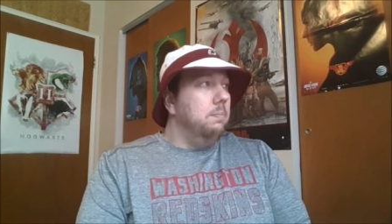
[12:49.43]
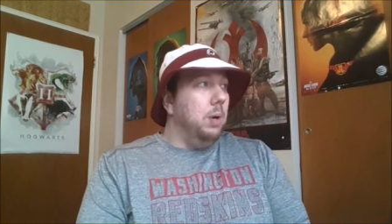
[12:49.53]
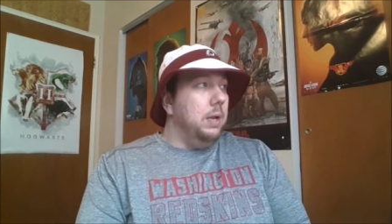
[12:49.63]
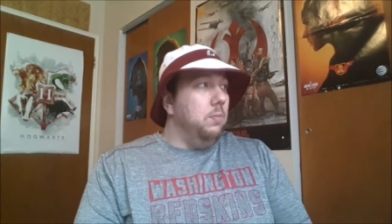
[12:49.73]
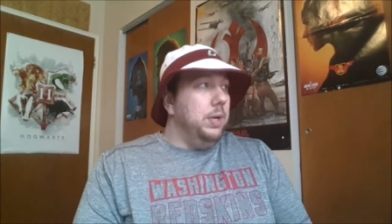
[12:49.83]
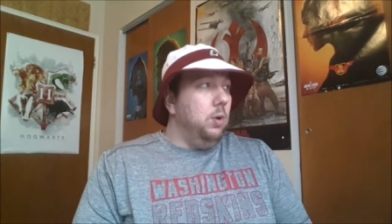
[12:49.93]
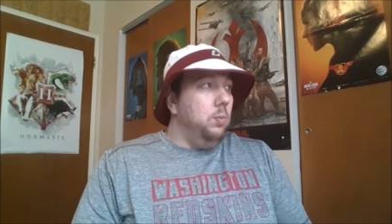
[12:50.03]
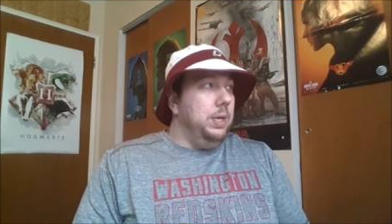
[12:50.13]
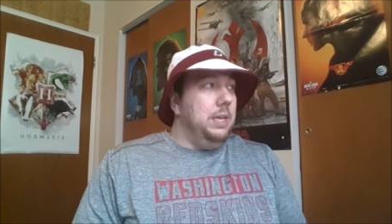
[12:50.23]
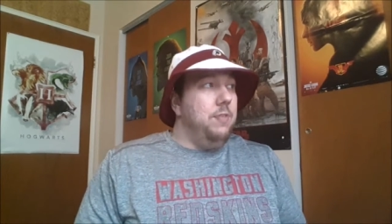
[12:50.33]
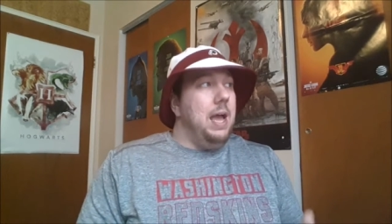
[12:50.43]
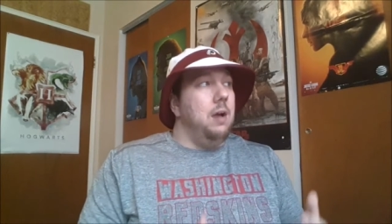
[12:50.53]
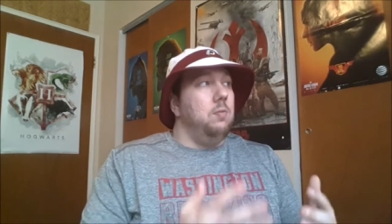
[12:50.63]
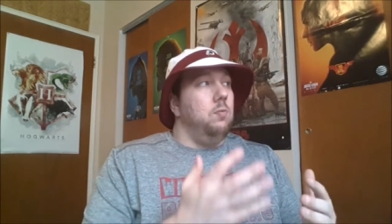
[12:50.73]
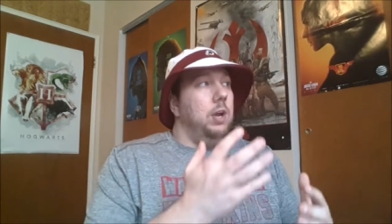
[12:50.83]
But we don't need
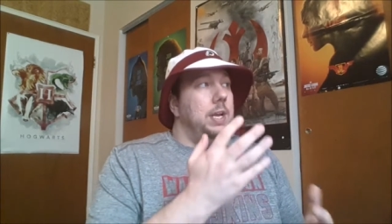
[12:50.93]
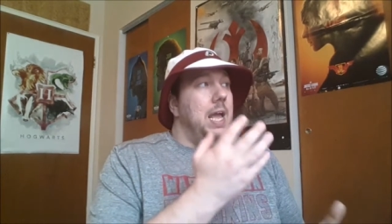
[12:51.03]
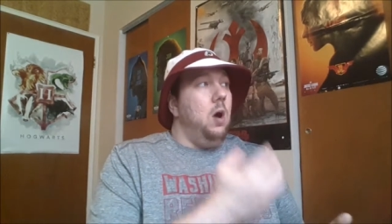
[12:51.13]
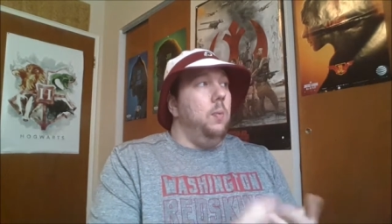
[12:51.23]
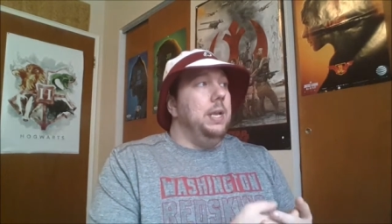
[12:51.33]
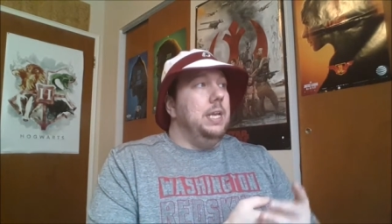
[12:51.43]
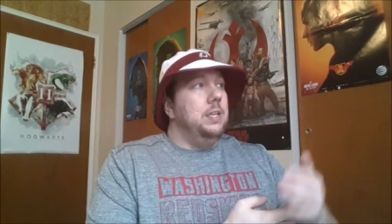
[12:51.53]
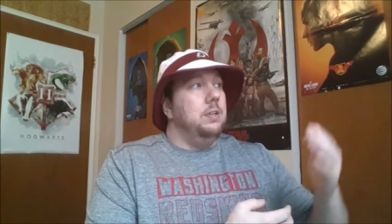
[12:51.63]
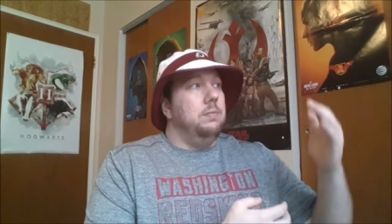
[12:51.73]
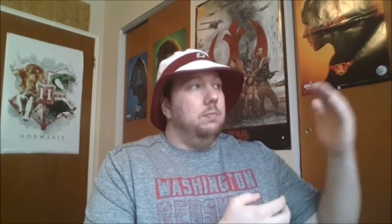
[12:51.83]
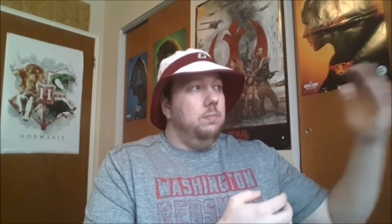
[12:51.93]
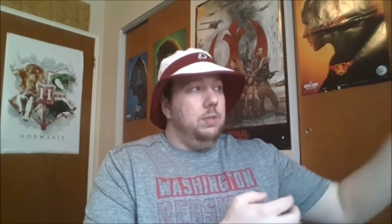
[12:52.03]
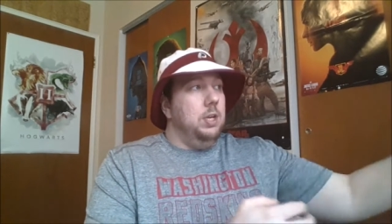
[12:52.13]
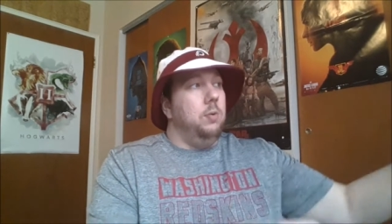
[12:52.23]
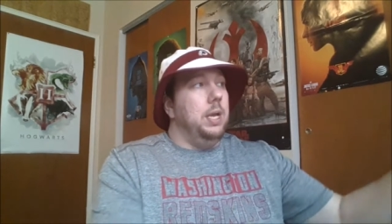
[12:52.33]
that right now. We need to,
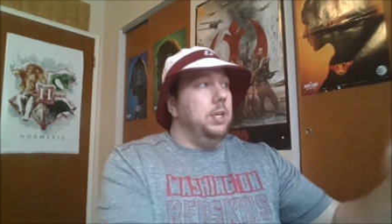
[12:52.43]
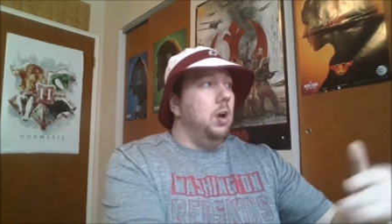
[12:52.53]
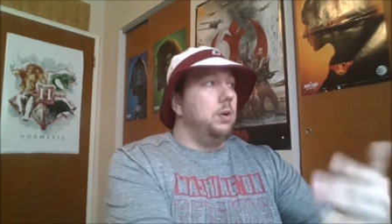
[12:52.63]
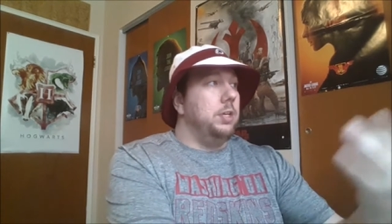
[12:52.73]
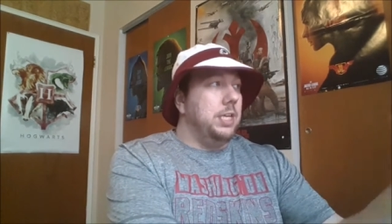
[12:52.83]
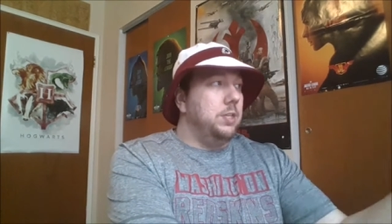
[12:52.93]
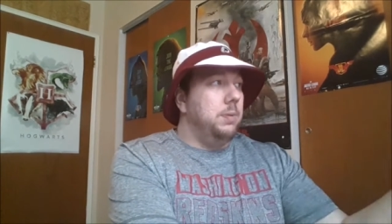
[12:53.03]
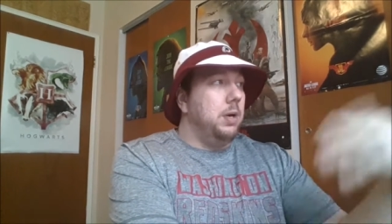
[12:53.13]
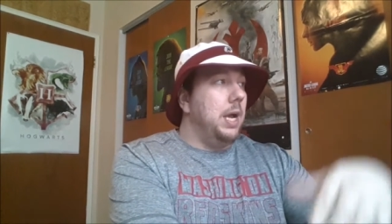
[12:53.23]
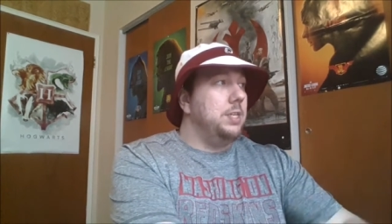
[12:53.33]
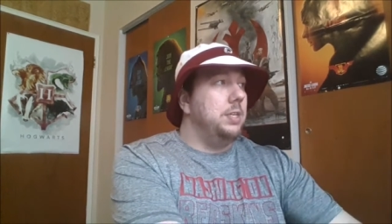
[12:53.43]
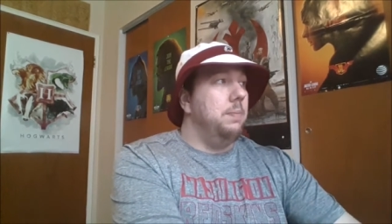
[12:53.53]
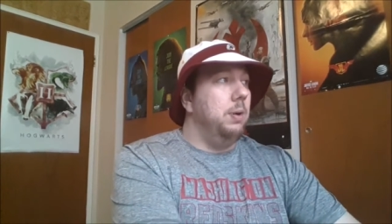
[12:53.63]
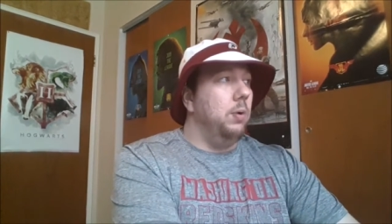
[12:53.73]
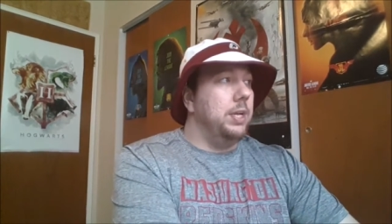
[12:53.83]
get some young guys in
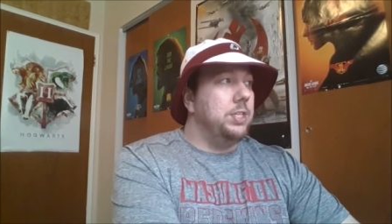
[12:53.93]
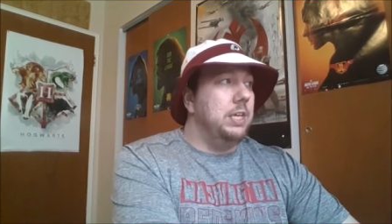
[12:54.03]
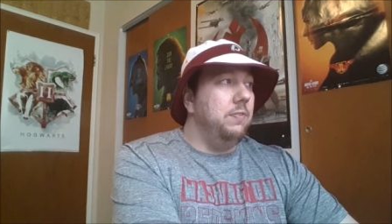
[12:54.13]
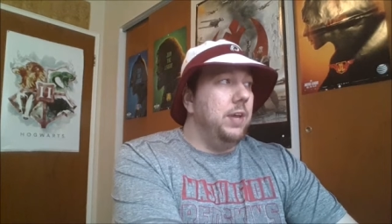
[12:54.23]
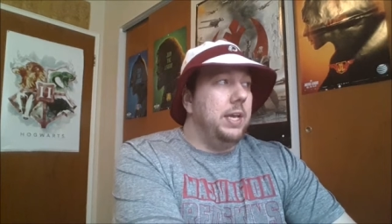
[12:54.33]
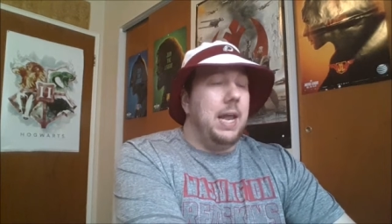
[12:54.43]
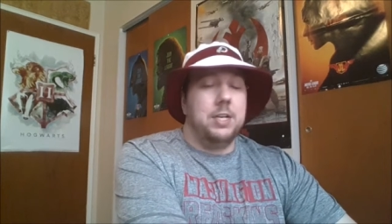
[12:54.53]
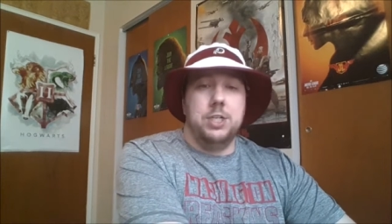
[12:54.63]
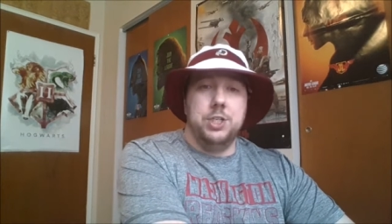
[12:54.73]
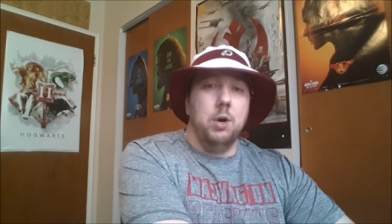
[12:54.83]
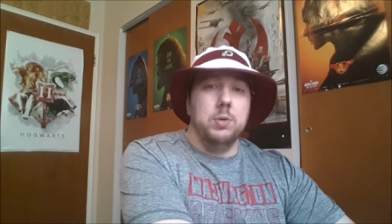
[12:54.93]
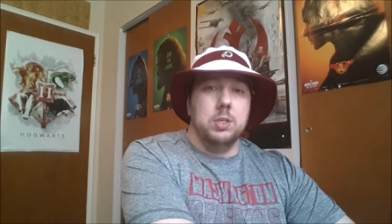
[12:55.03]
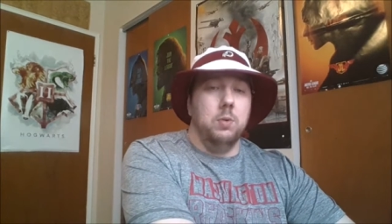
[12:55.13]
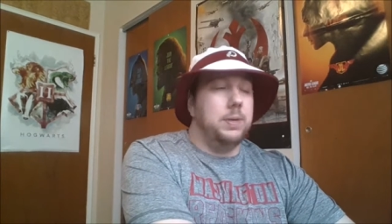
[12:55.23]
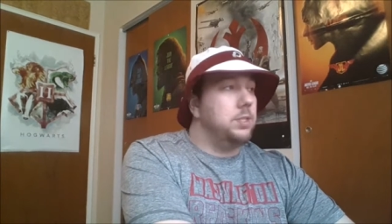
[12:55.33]
the building, see if they can actually show
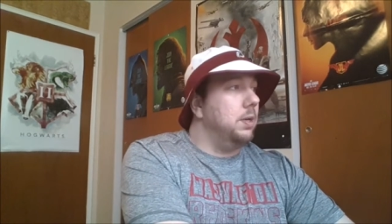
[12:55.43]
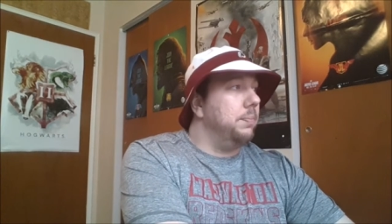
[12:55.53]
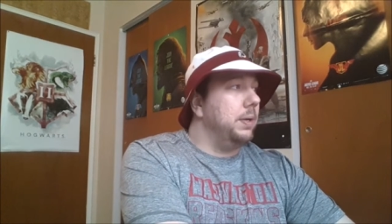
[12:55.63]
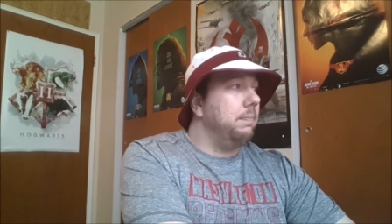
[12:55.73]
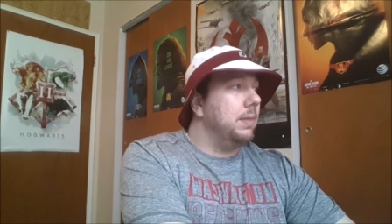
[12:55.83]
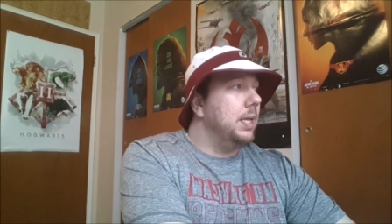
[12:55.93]
us a little bit of something.